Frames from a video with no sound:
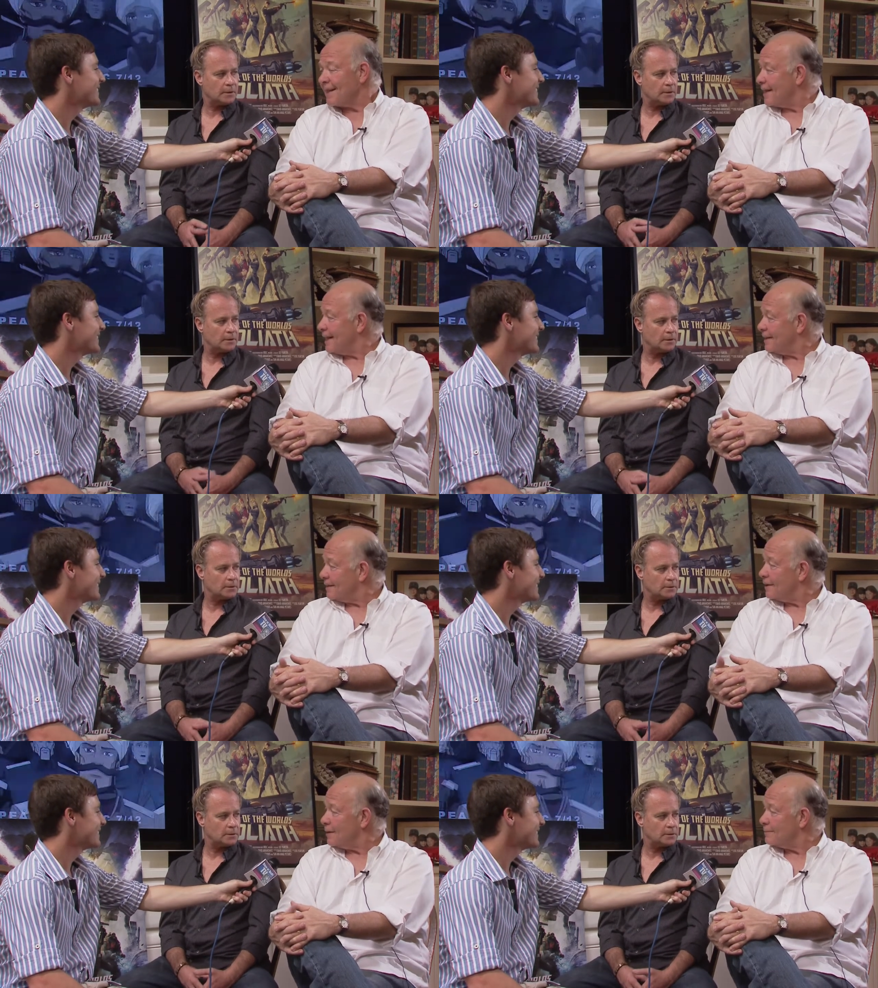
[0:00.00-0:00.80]
Speaker 1: that
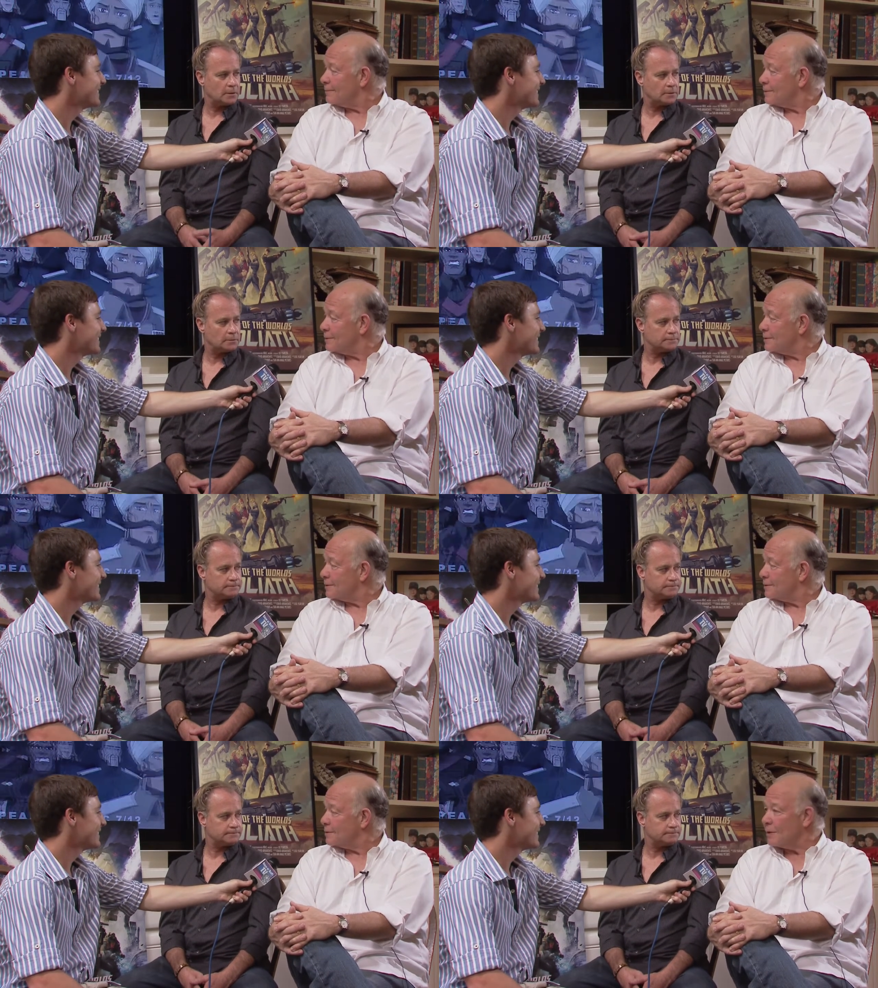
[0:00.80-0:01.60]
um,
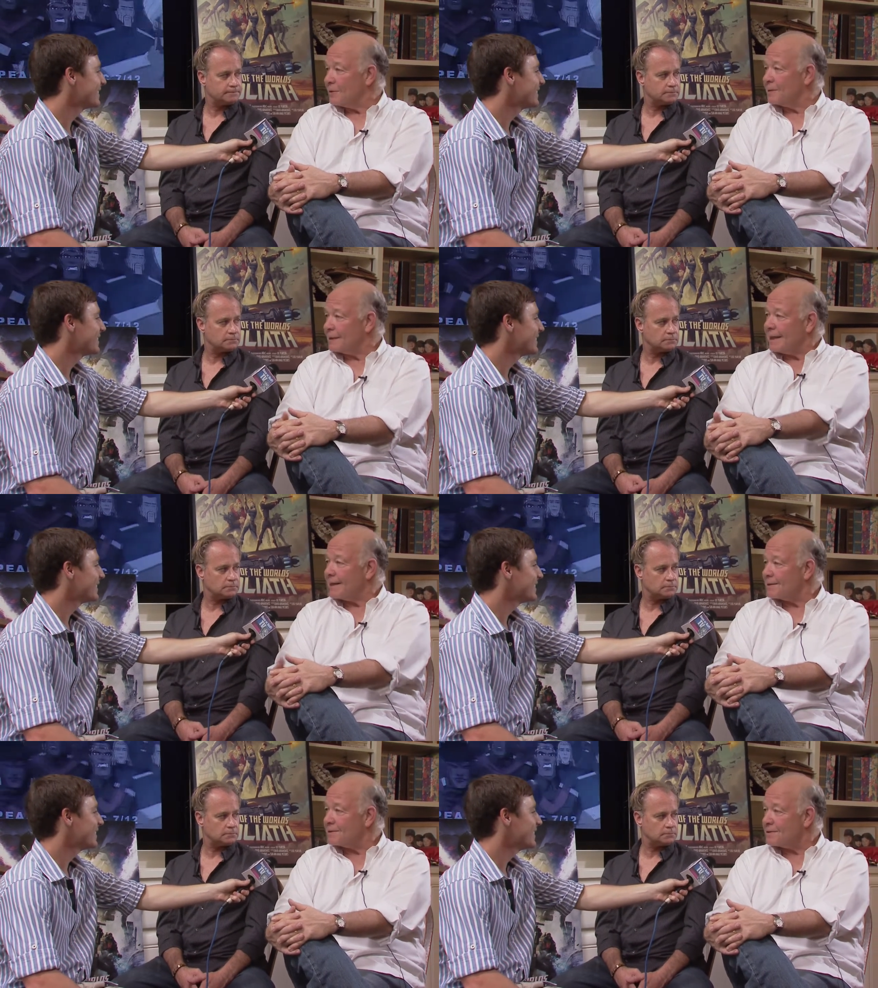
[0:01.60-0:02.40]
Joe and
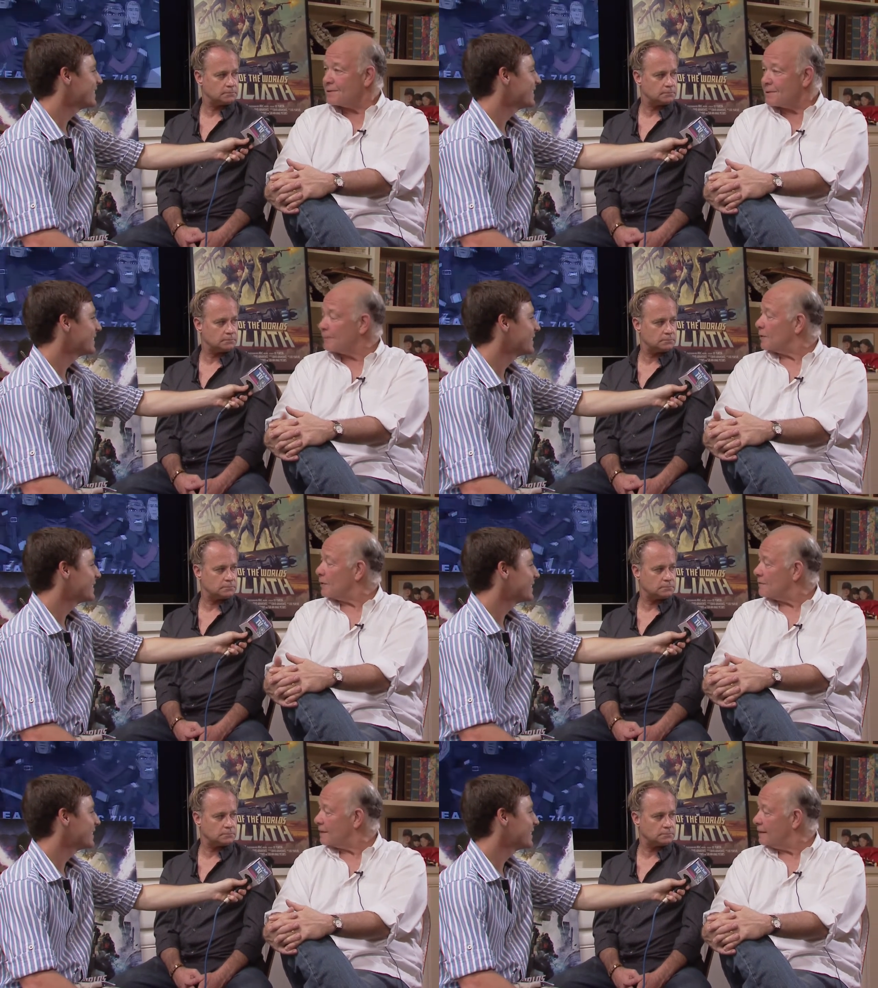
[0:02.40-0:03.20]
Leon jumped
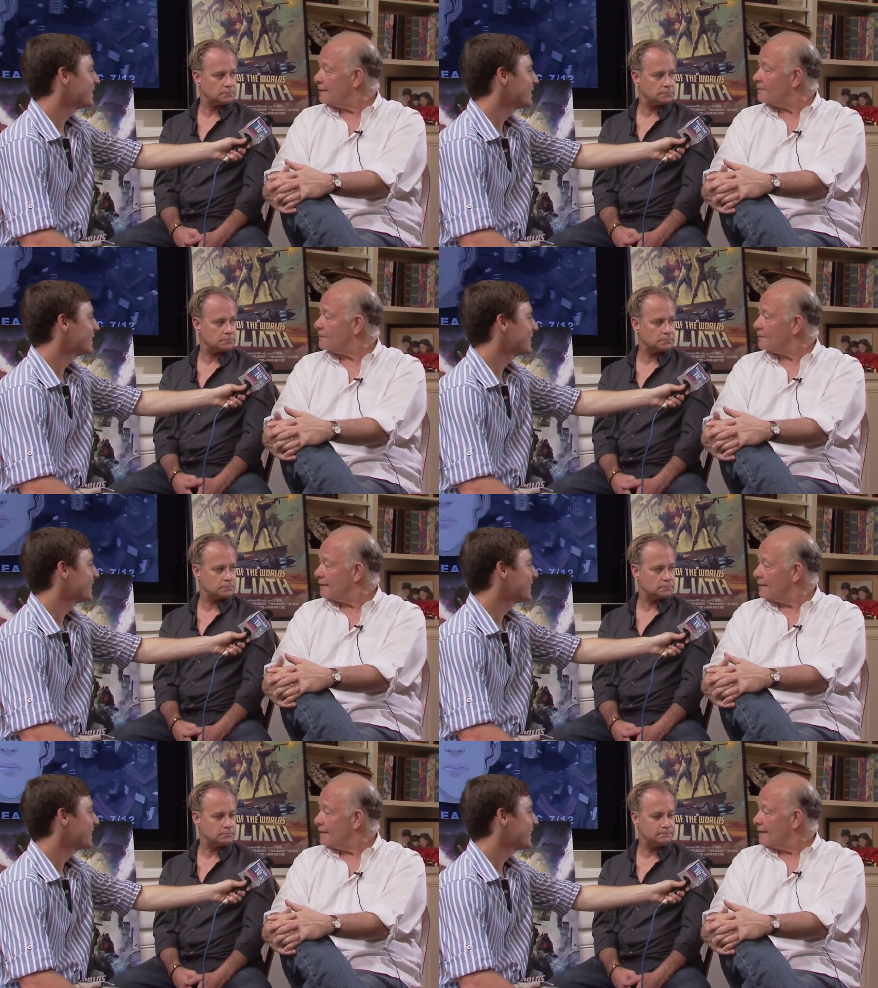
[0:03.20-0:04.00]
off the cliff
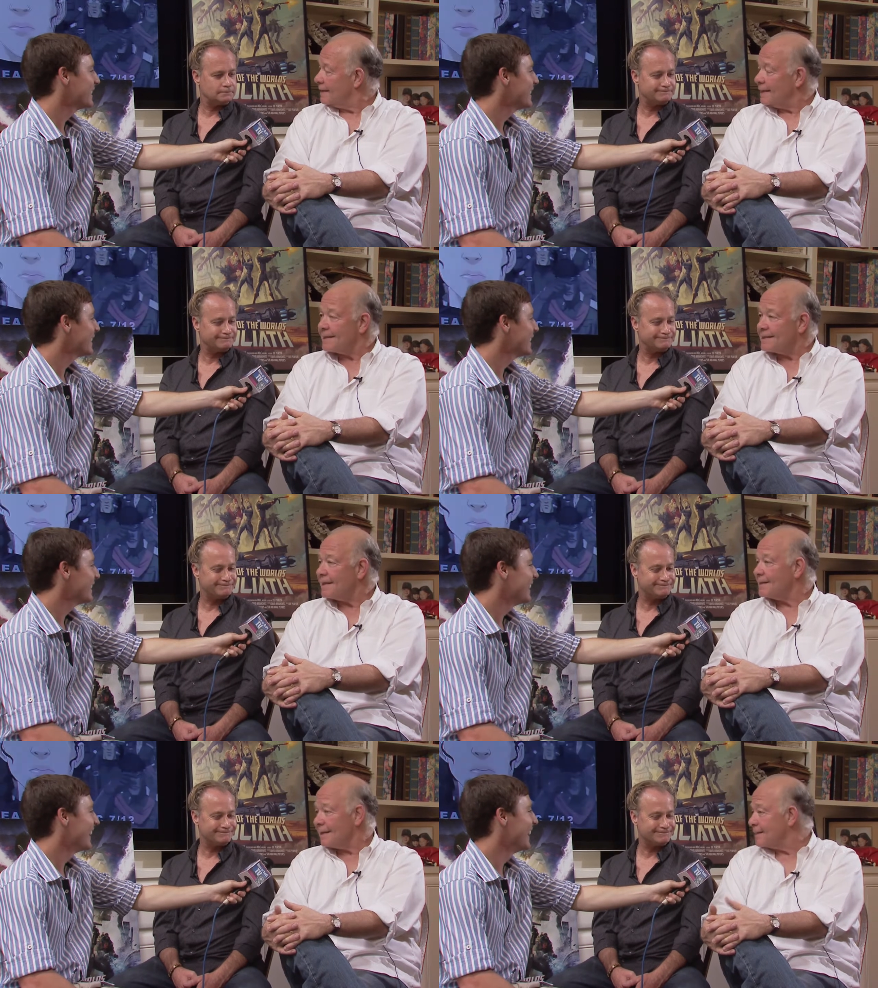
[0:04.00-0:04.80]
and
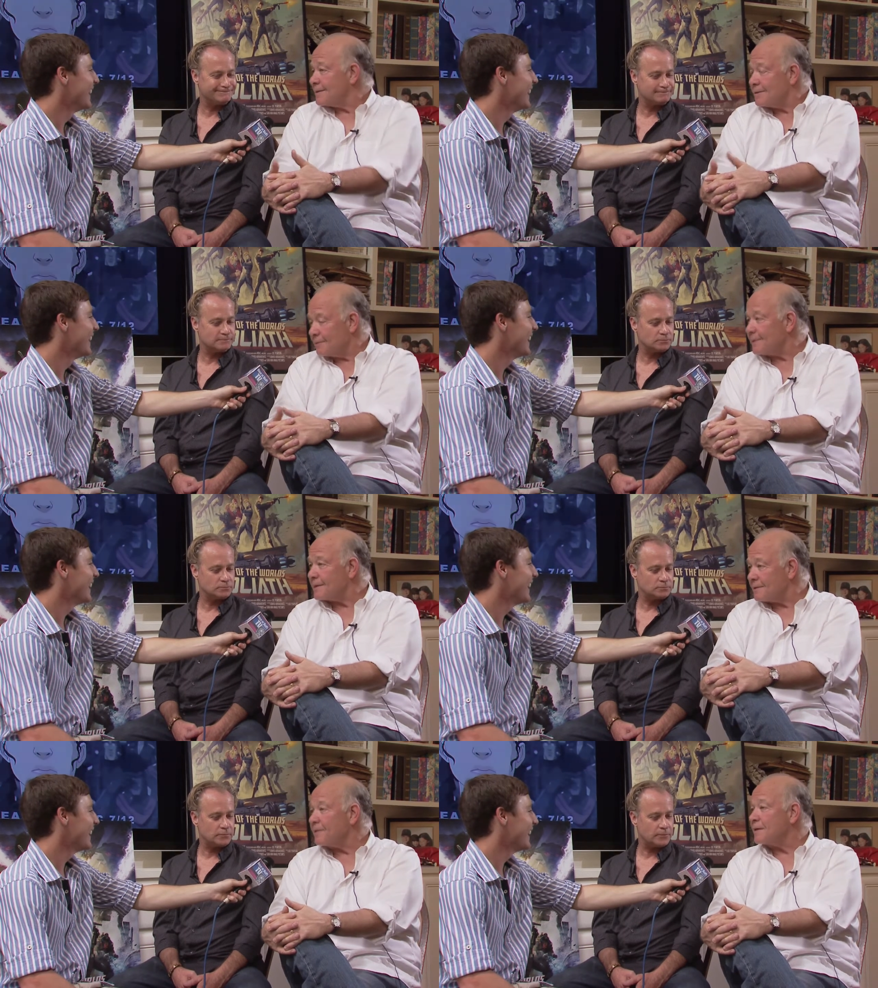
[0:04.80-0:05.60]
said, let's do it
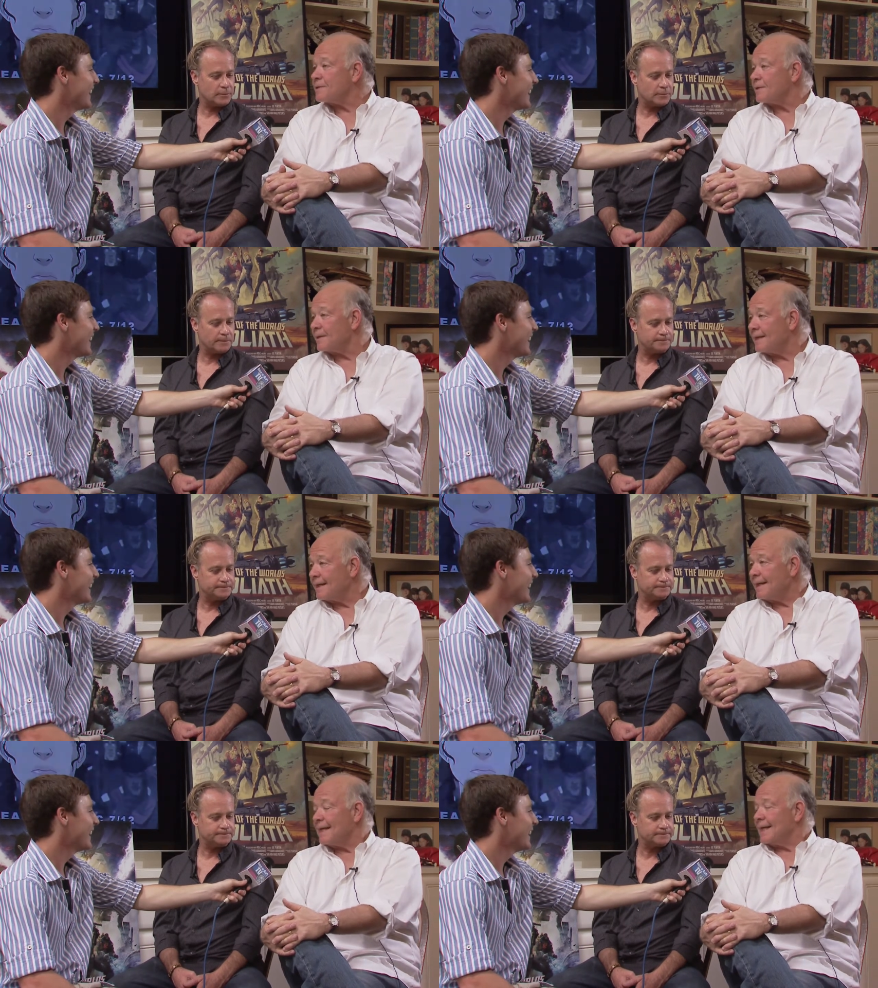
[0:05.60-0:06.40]
as a feature.
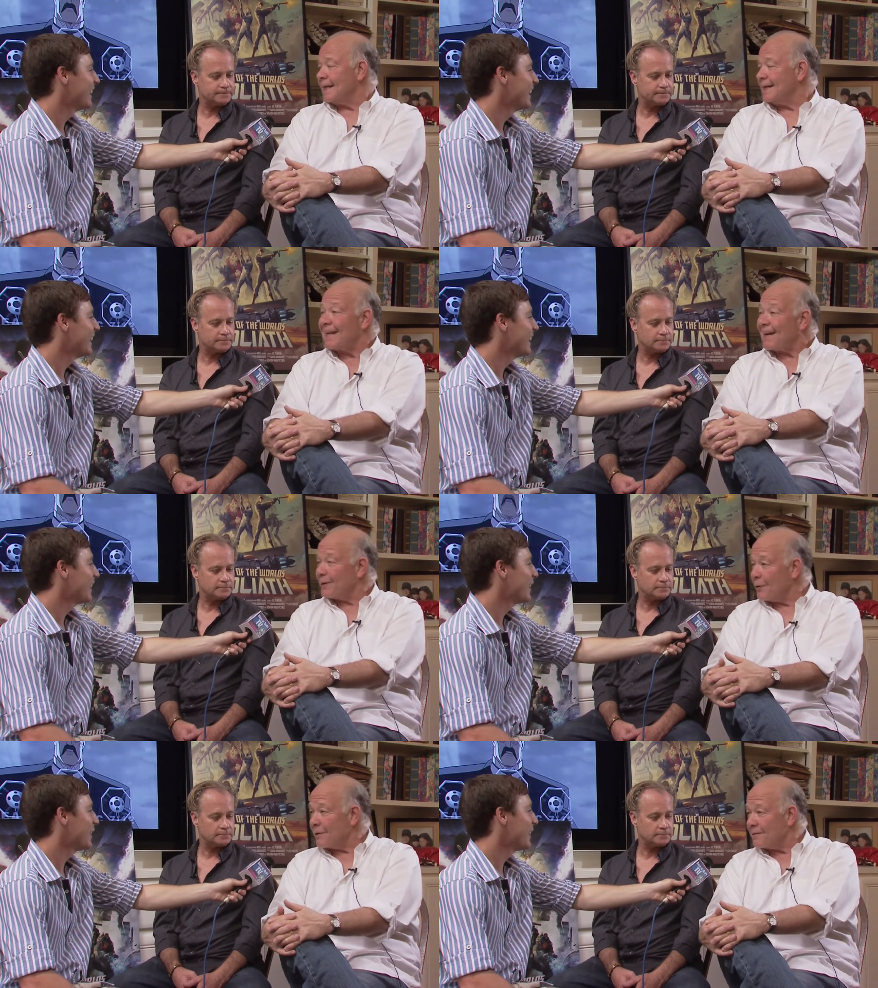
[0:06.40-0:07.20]
And not
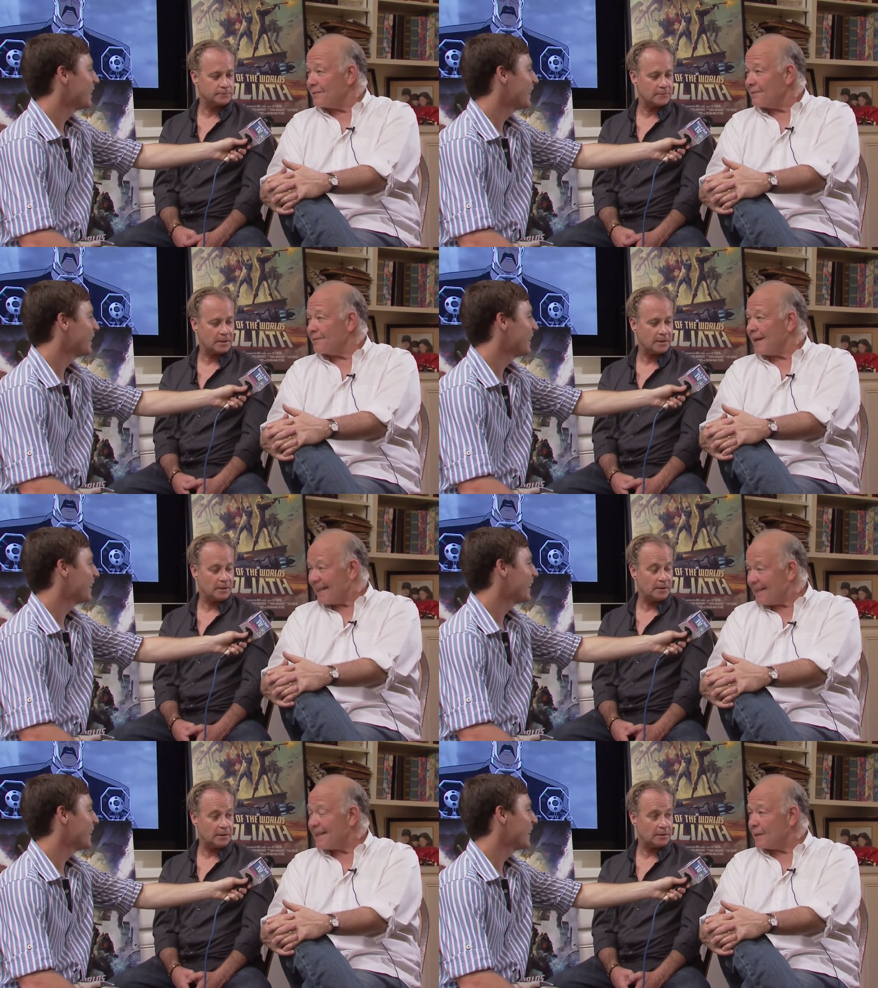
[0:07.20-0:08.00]
knowing
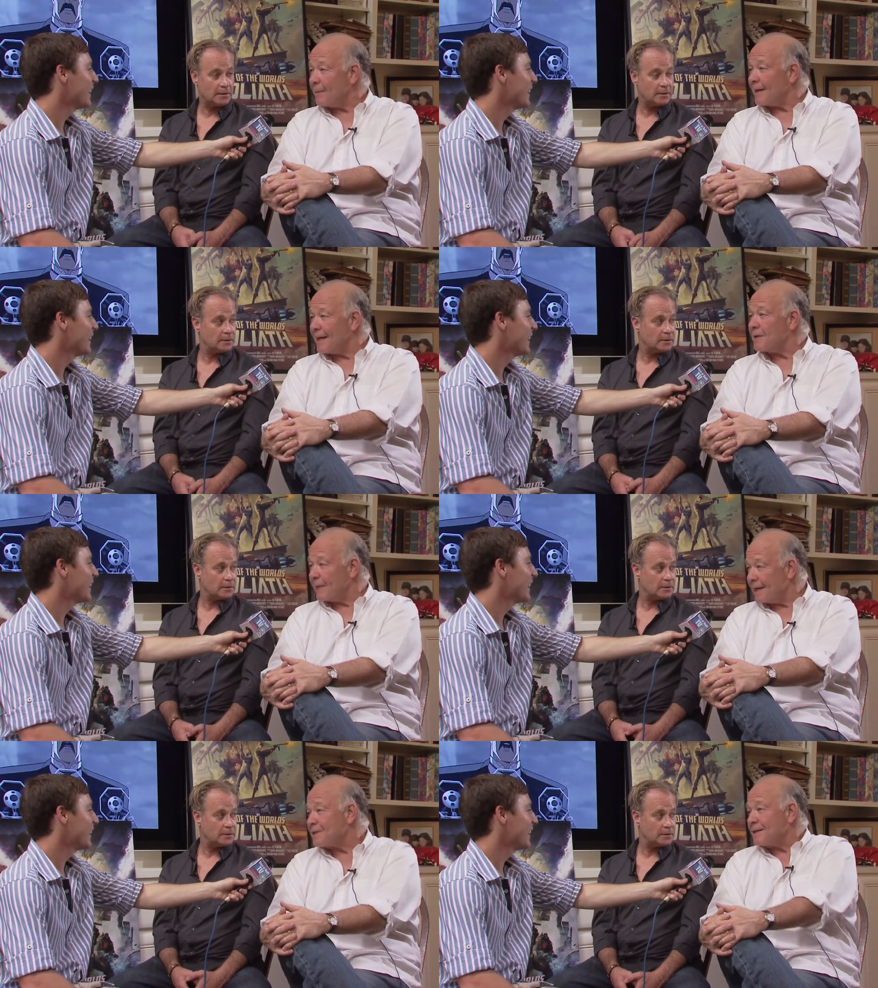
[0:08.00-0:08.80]
anything about
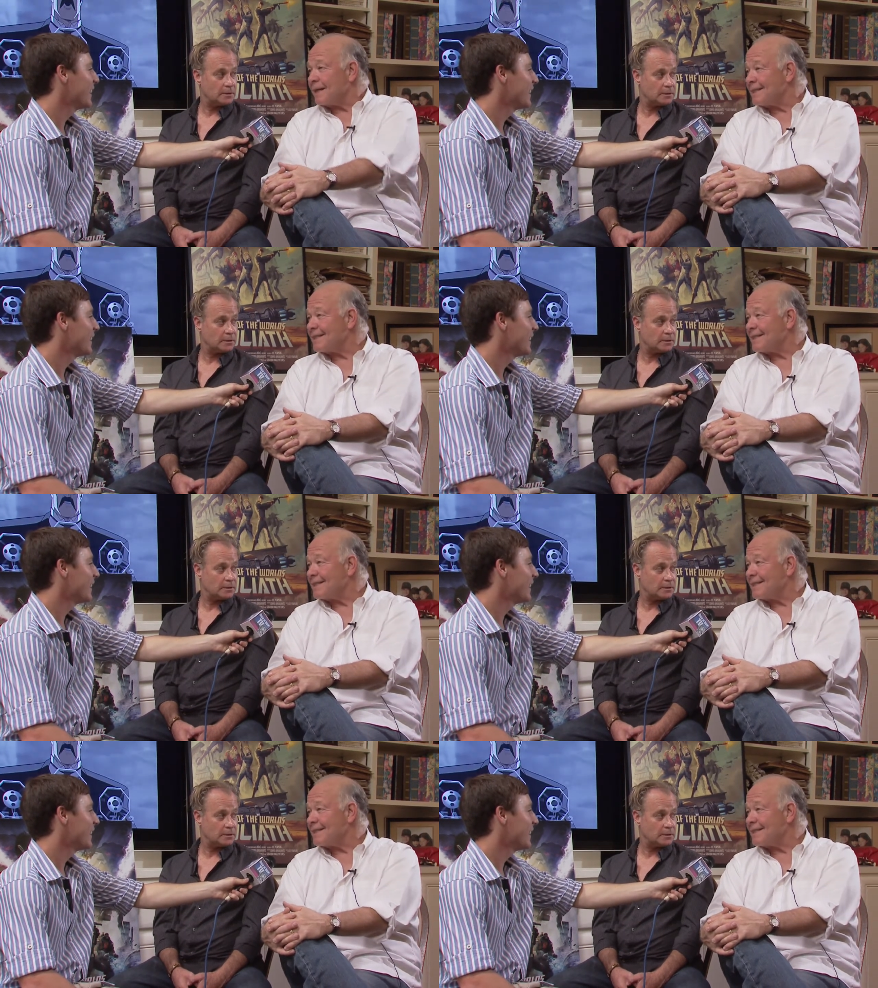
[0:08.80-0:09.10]
animation, I